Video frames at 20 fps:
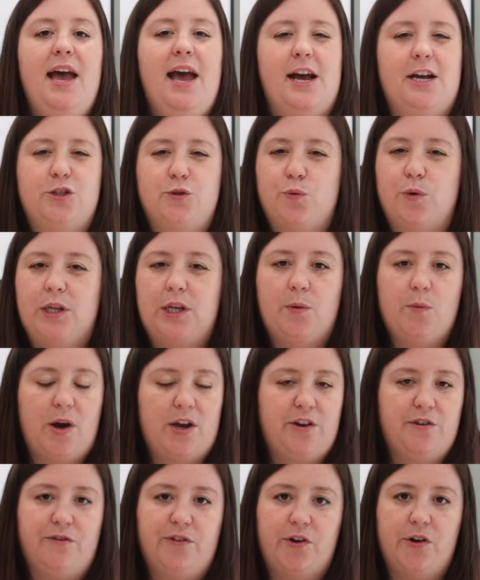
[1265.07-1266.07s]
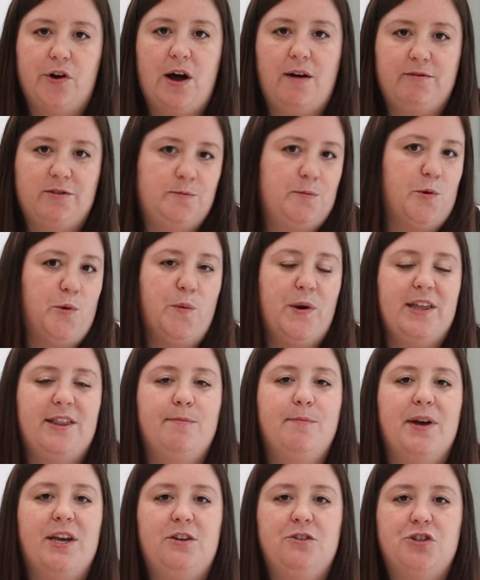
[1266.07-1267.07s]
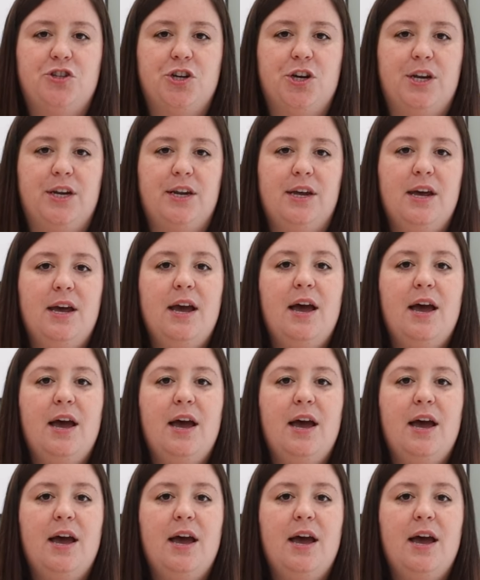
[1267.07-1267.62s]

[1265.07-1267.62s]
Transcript: It's really what you feel comfortable with, but you should